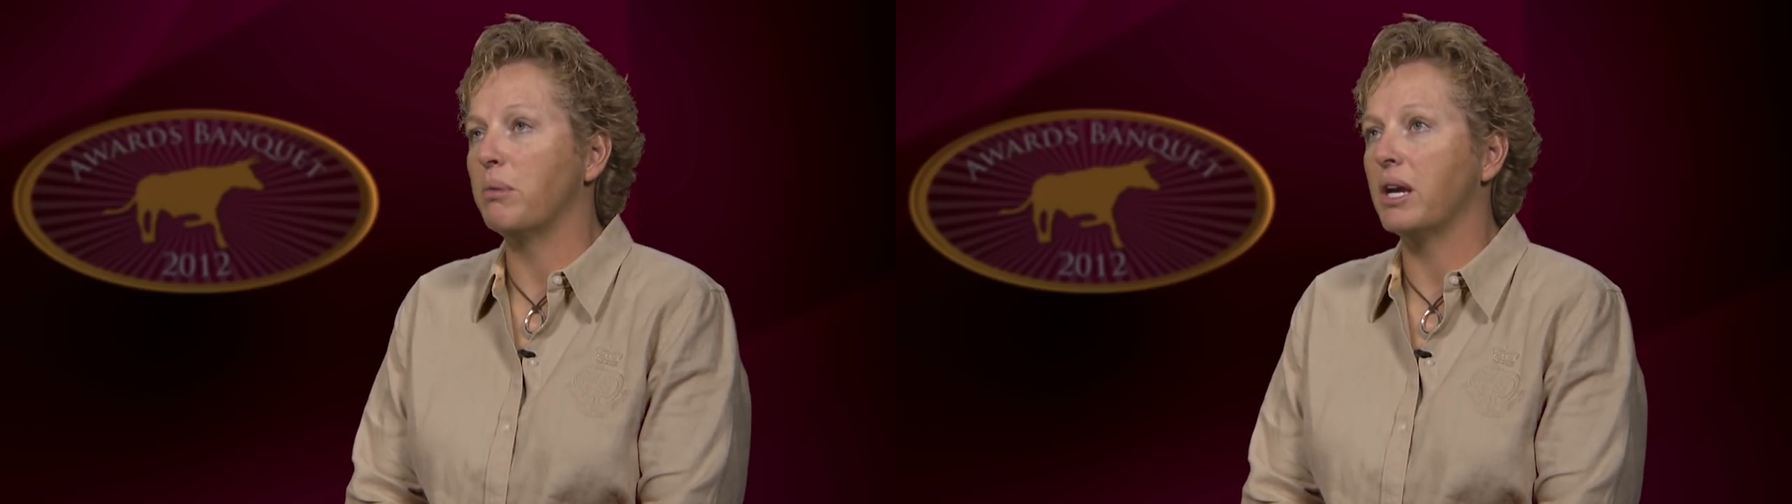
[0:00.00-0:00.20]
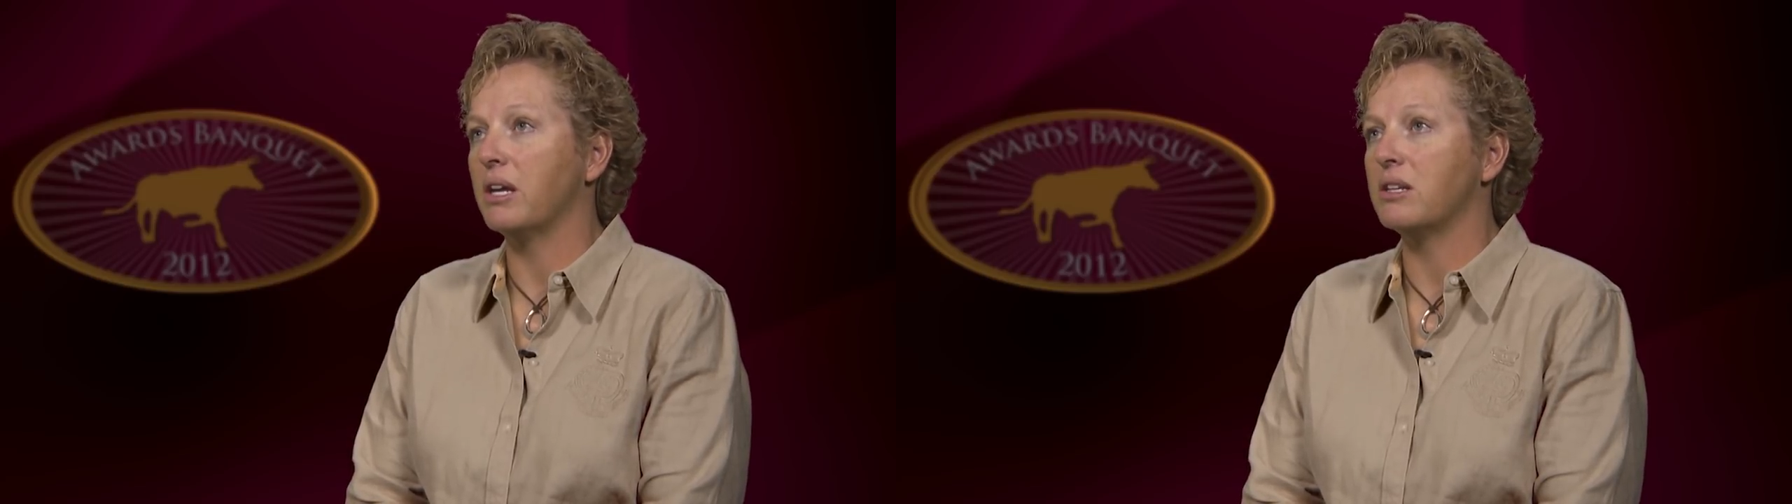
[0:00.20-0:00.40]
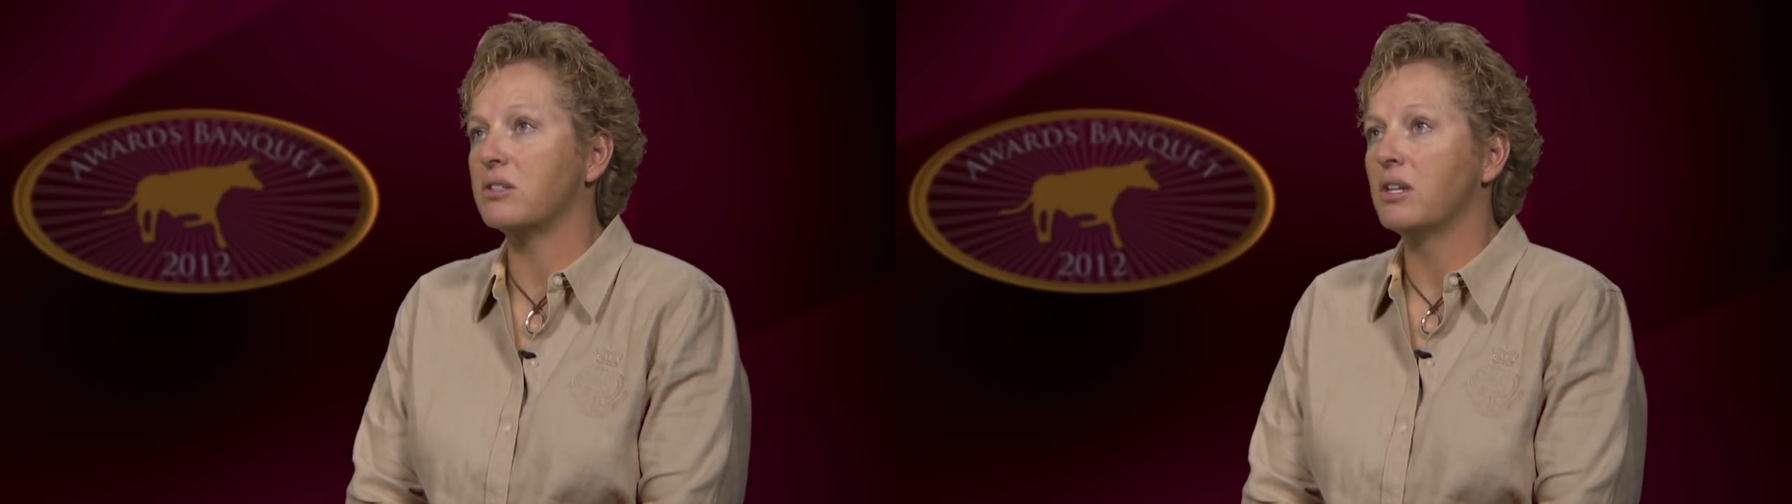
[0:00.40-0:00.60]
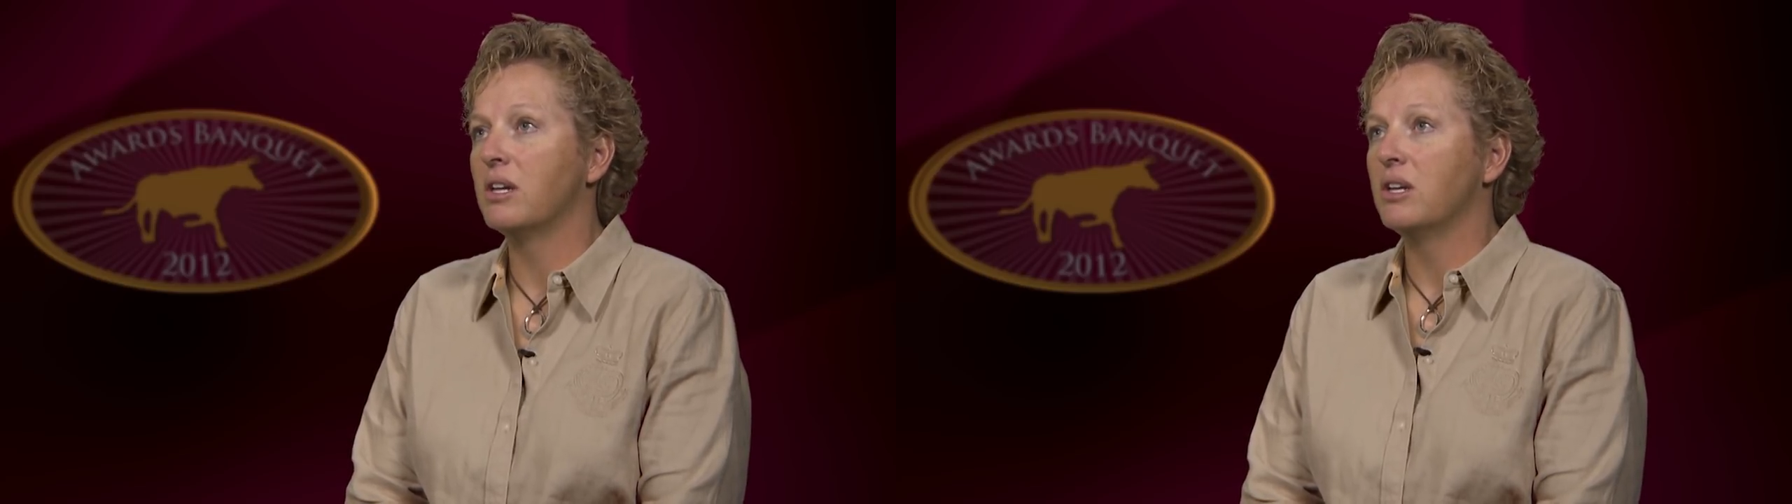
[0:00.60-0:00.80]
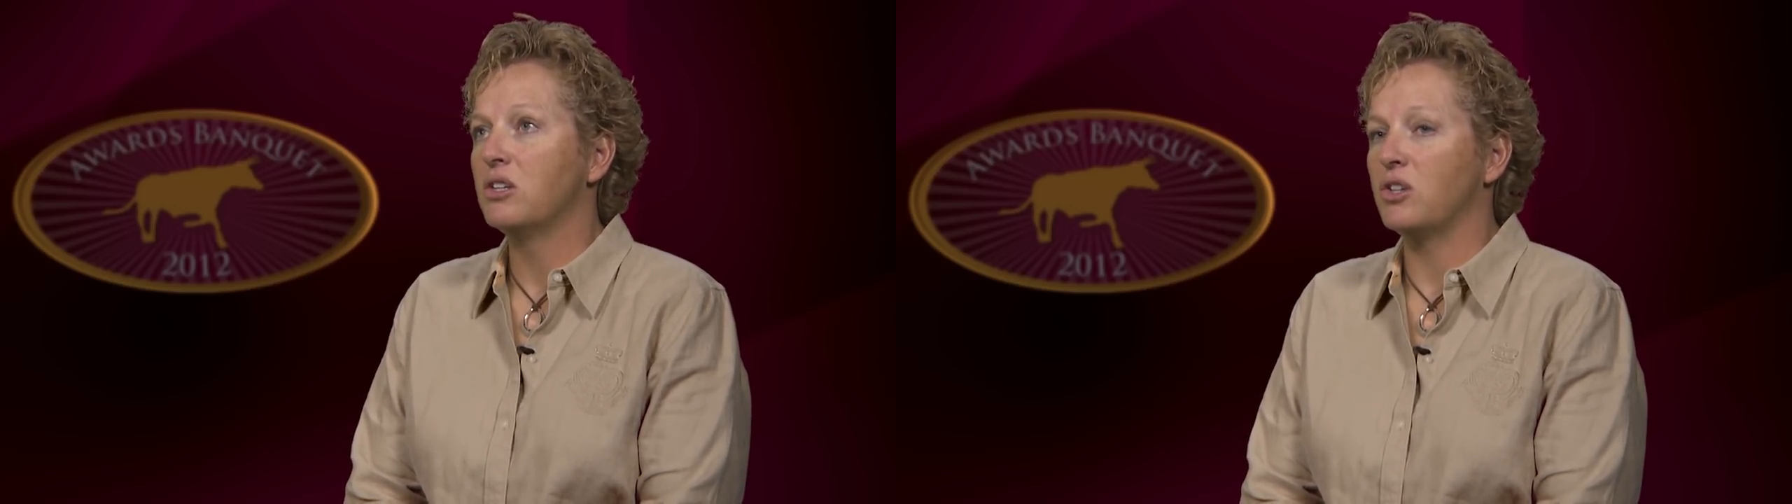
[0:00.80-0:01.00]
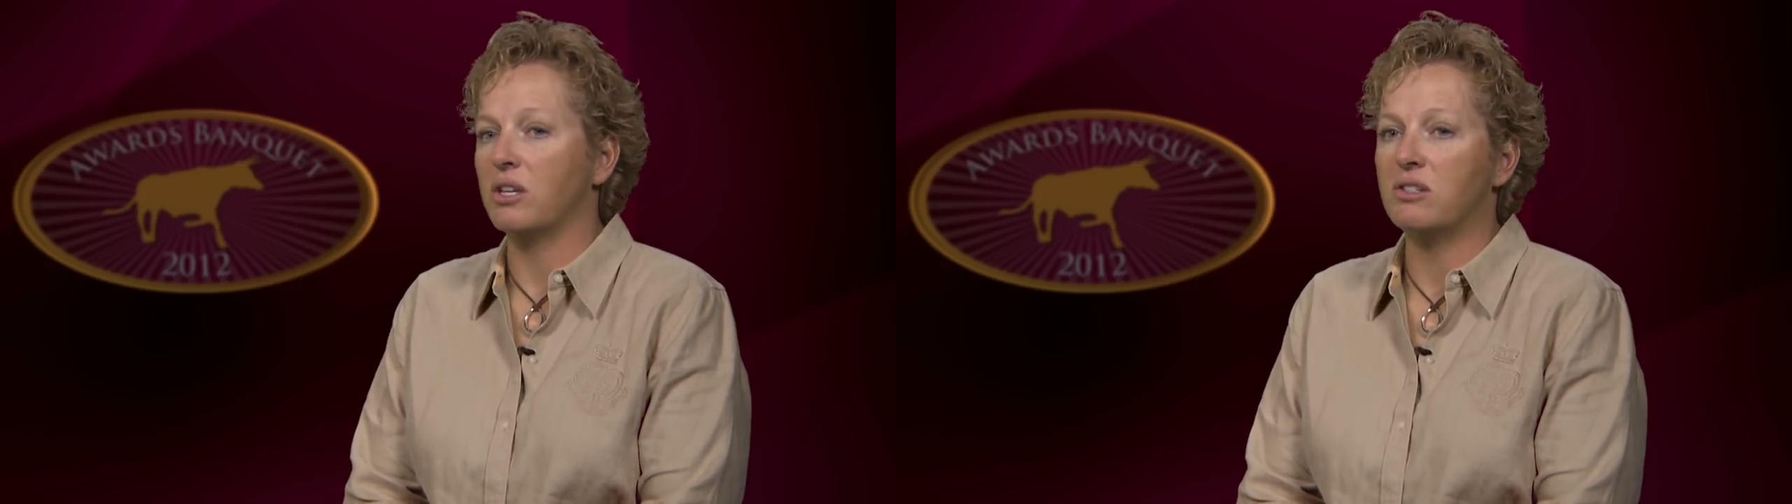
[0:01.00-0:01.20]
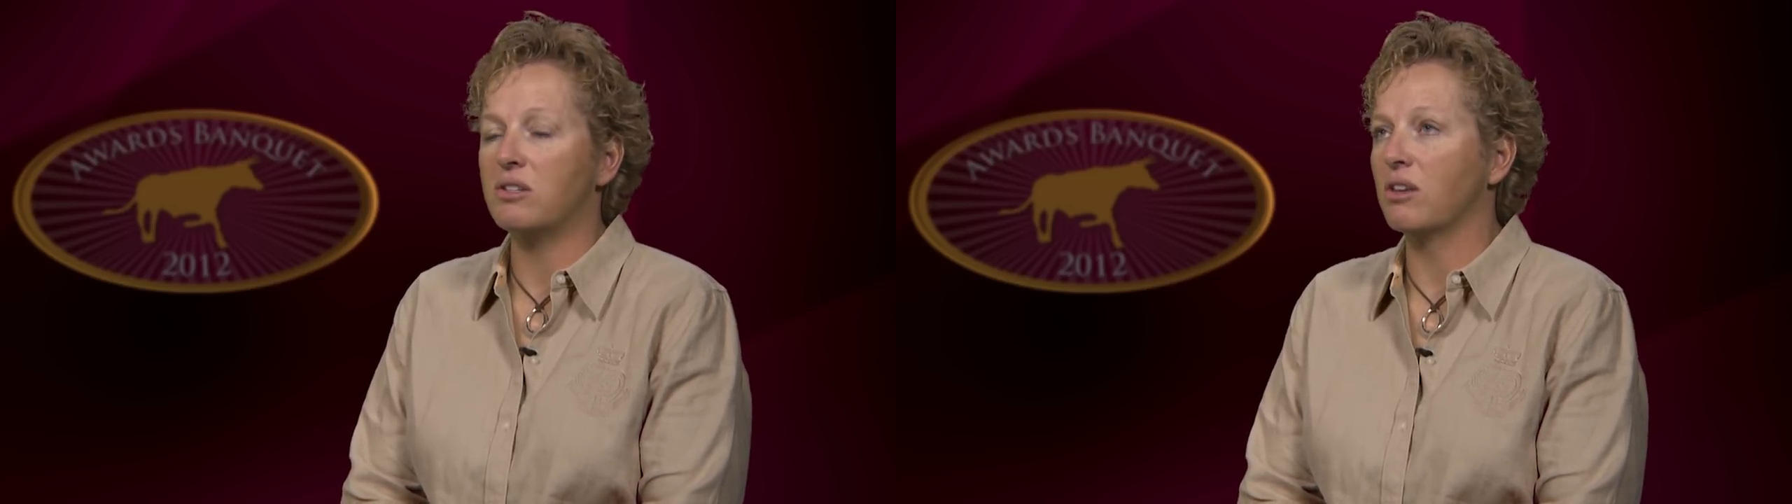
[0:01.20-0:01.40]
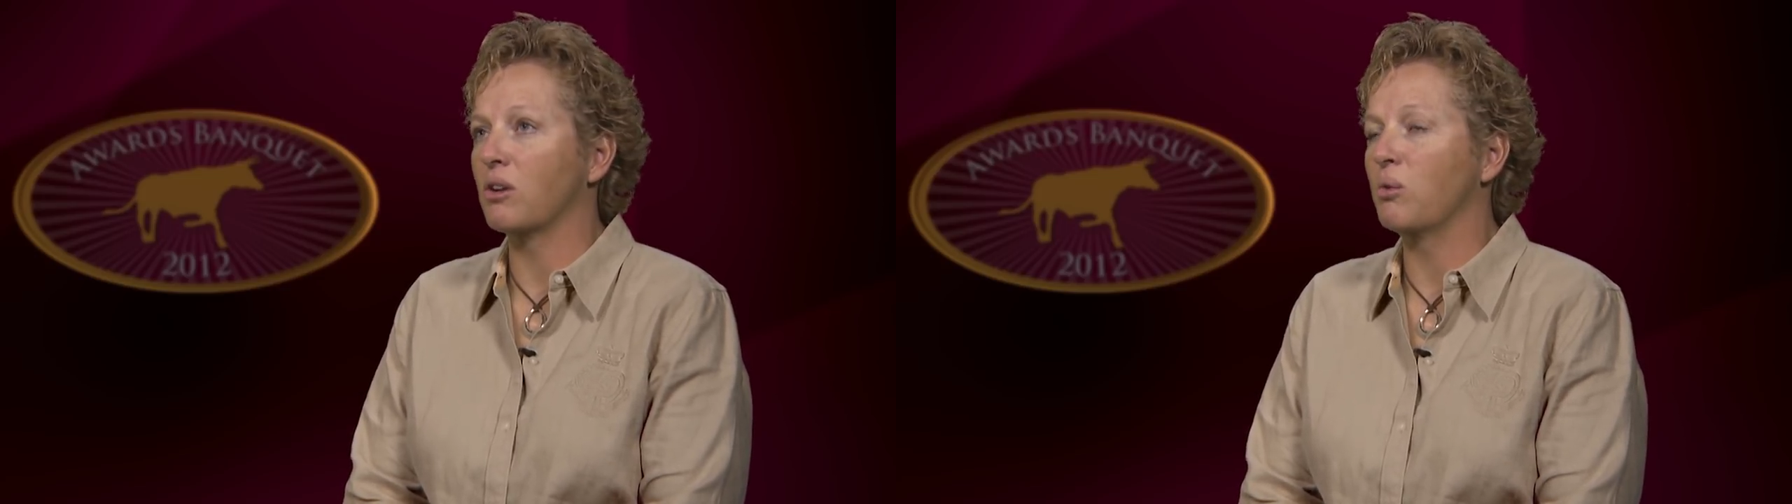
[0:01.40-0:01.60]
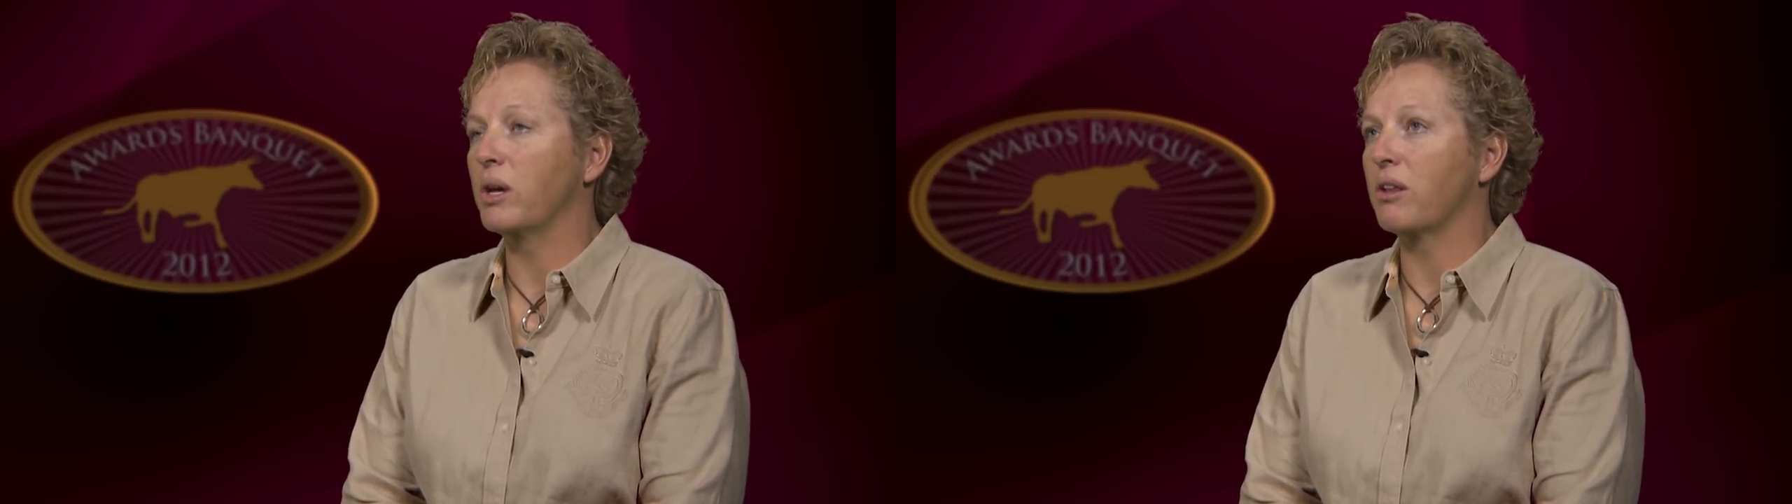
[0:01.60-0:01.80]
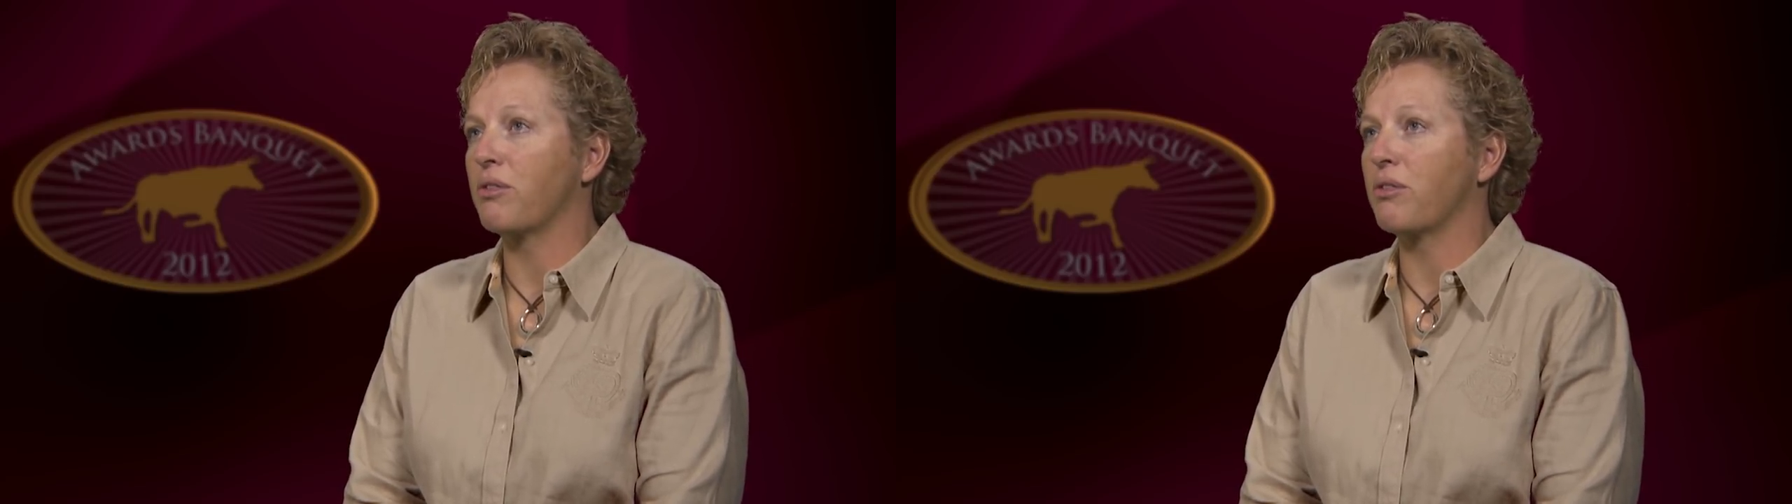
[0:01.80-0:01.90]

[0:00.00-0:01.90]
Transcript: base, she could steal her way to